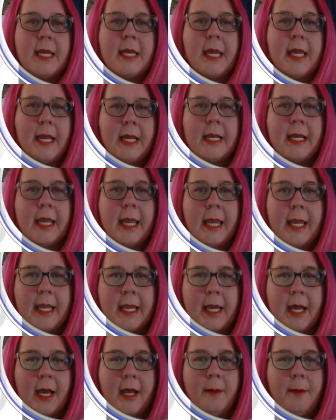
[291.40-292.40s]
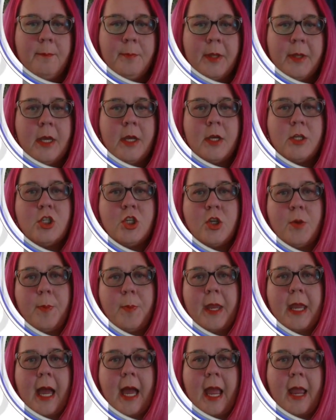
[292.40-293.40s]
in here to
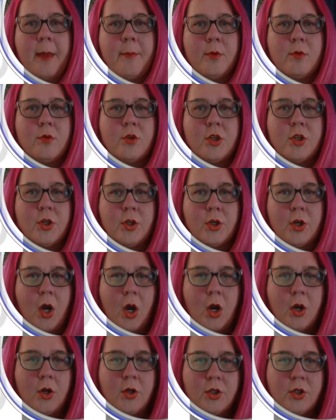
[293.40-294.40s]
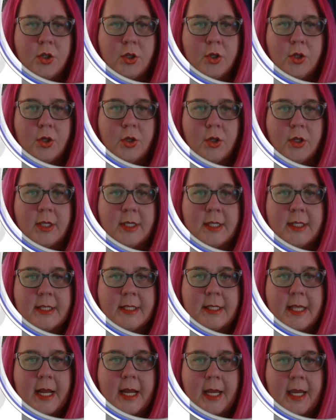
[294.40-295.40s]
be able to go to the
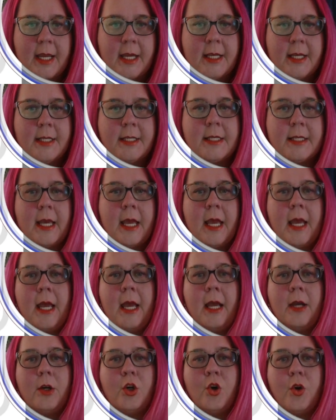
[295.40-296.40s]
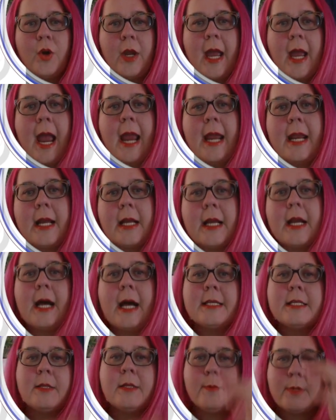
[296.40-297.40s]
settings, create a
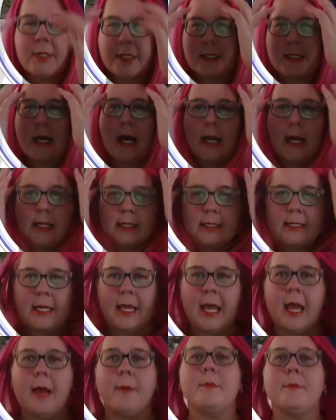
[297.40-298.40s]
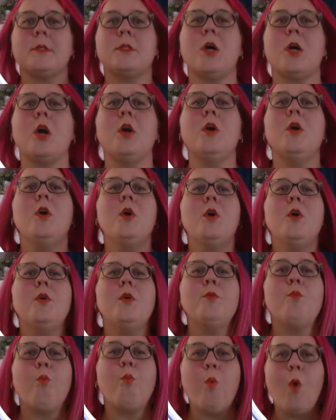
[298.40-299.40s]
custom starter DM. So
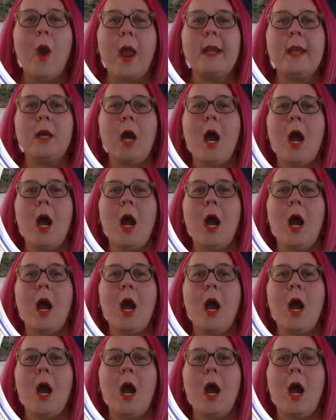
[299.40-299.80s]
when I